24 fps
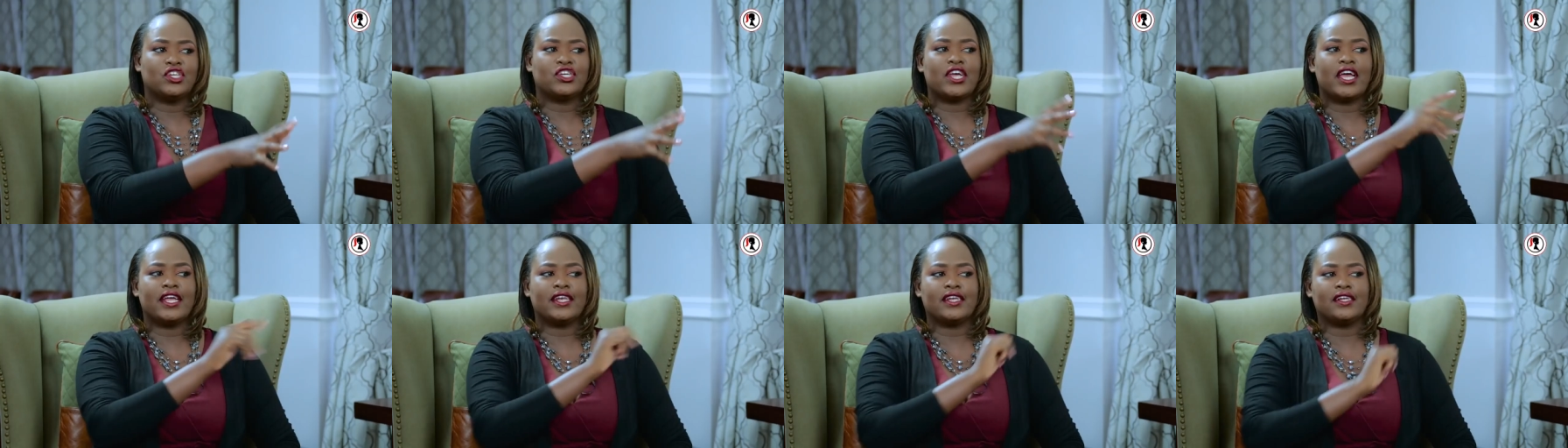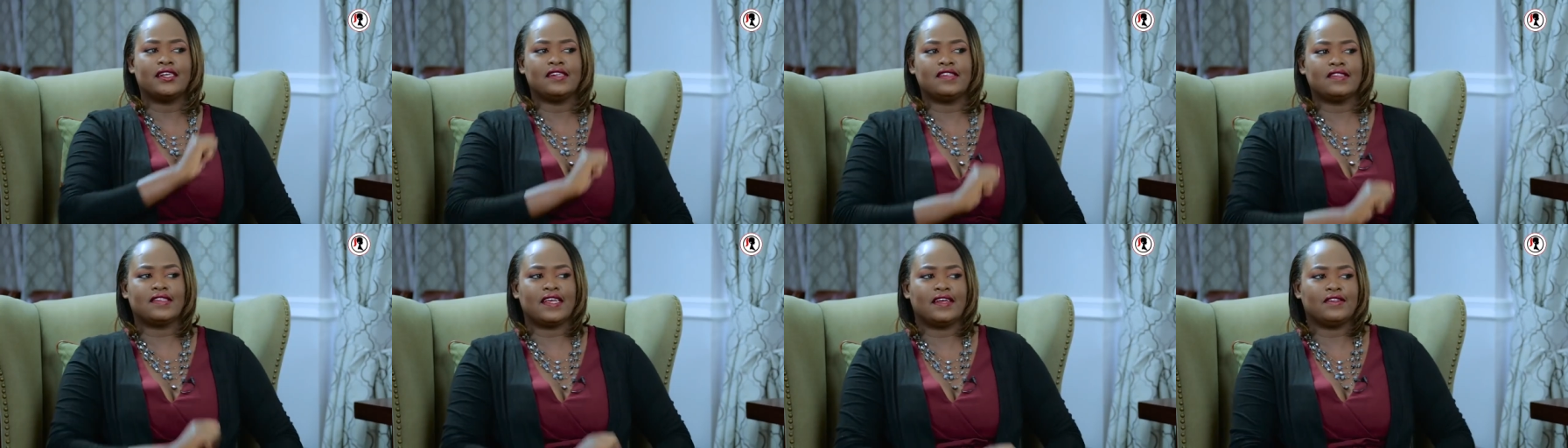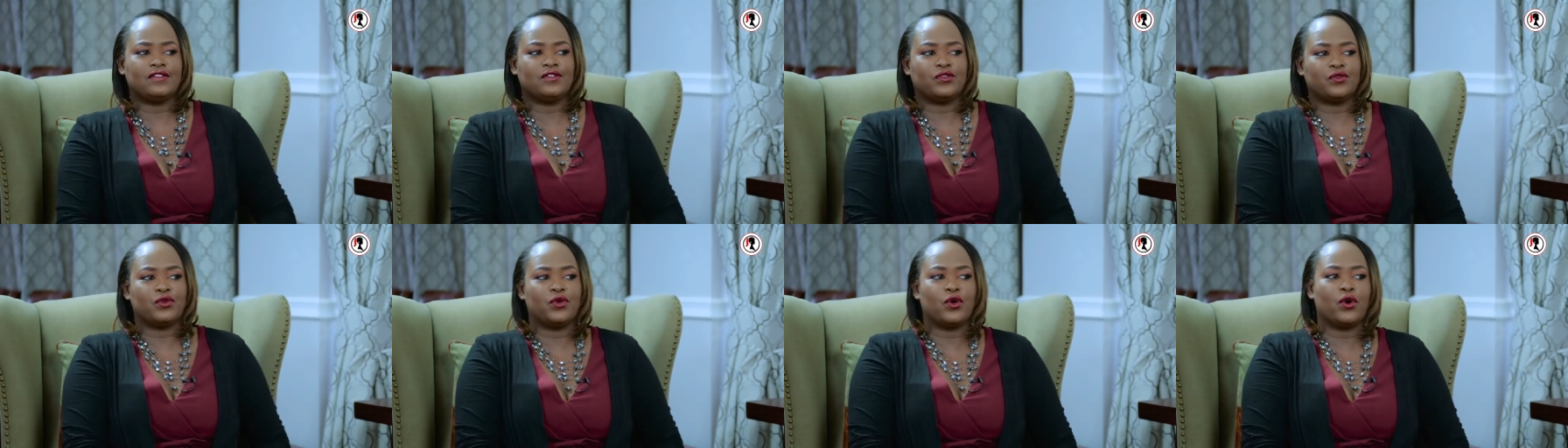China
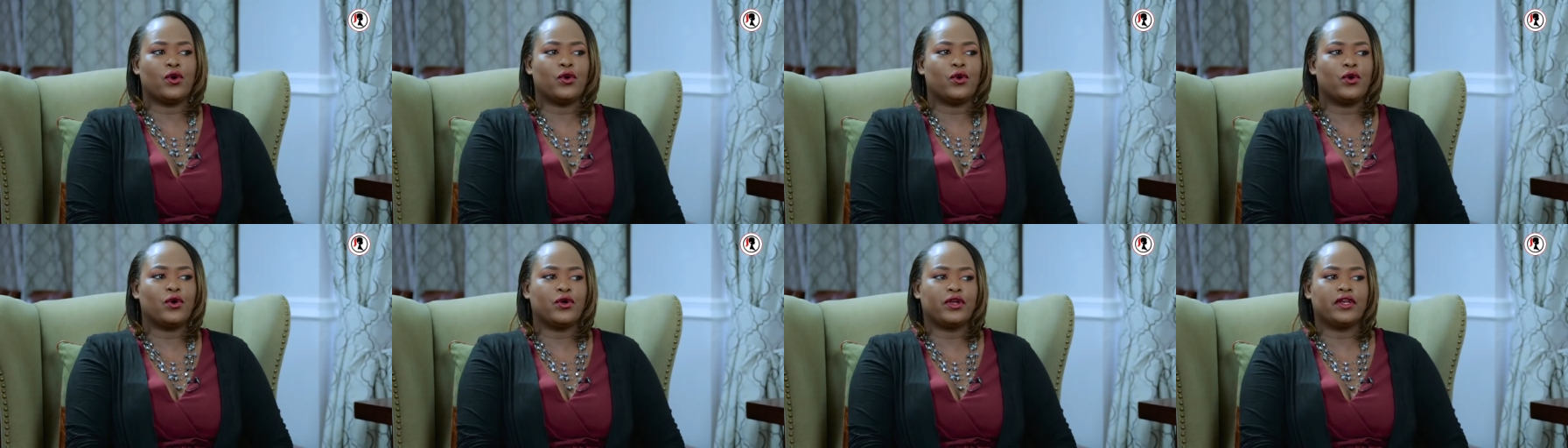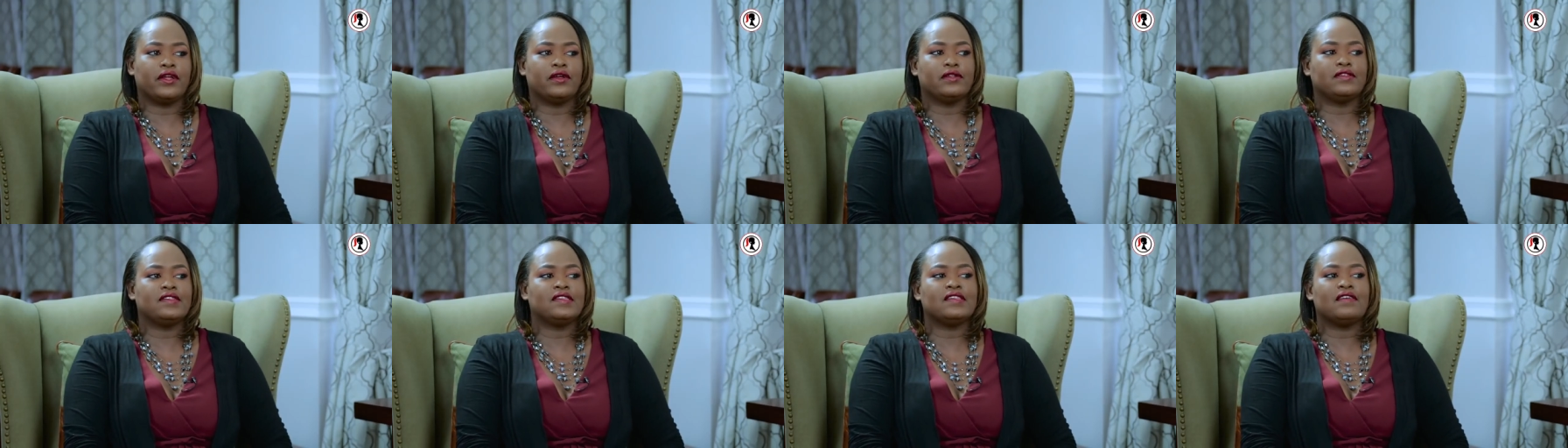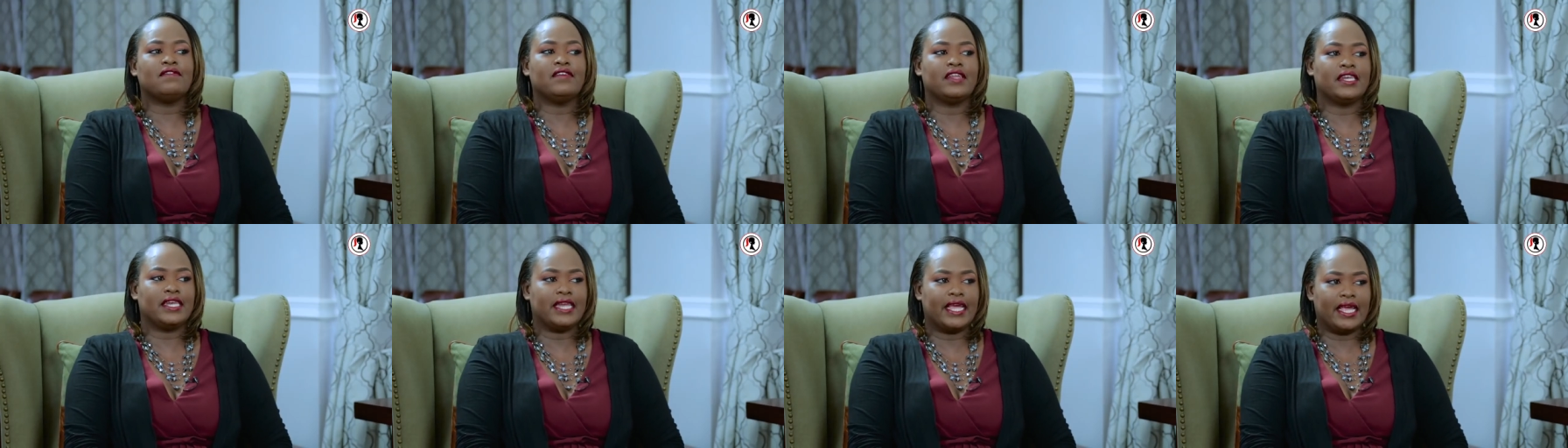decides to go on a
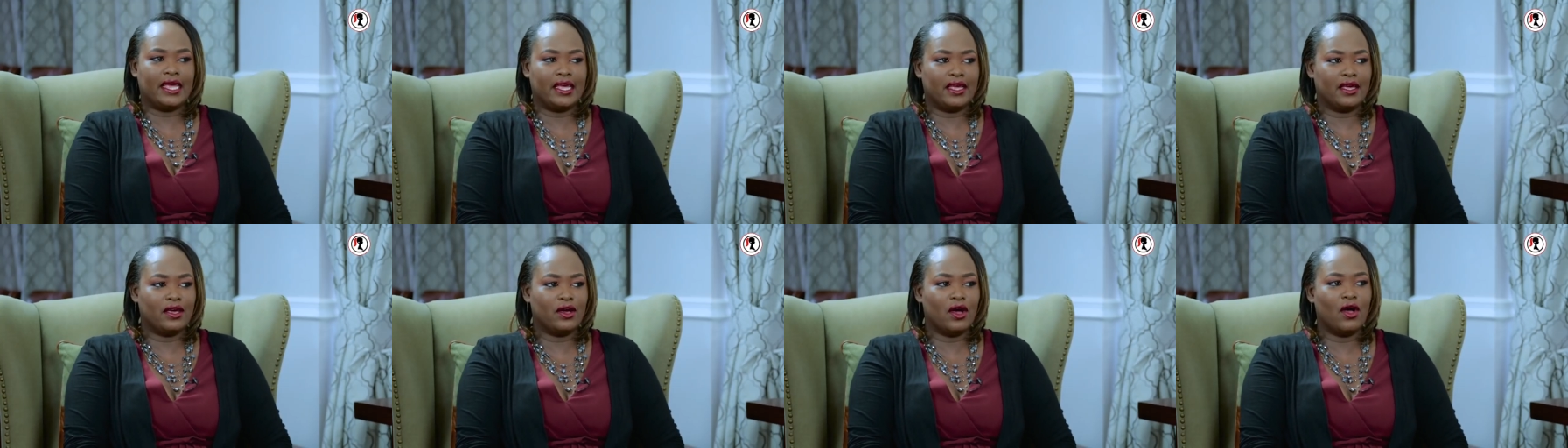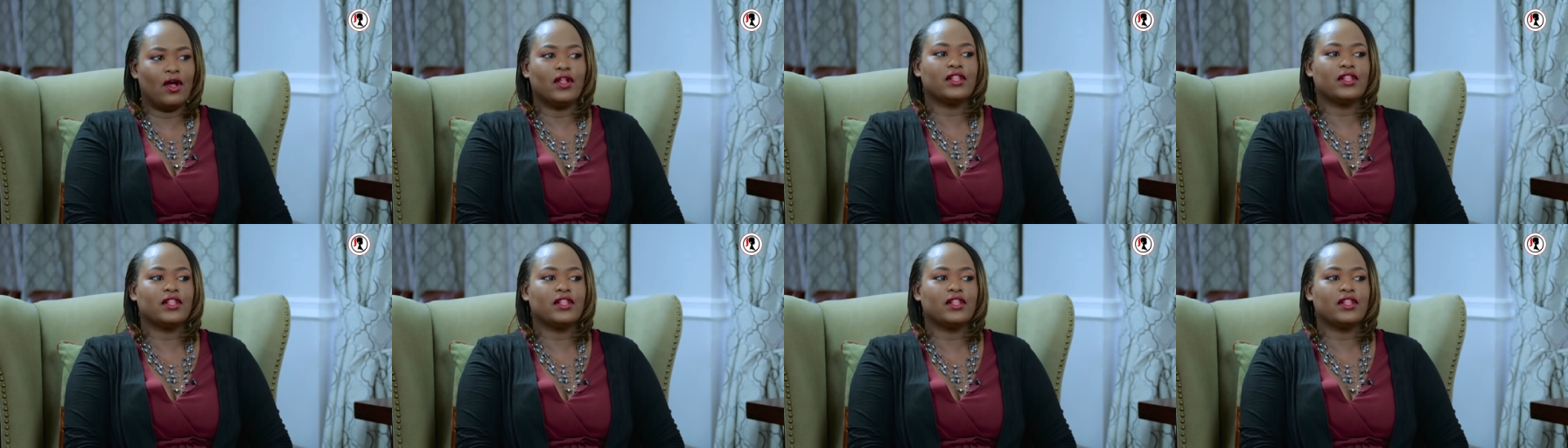7-day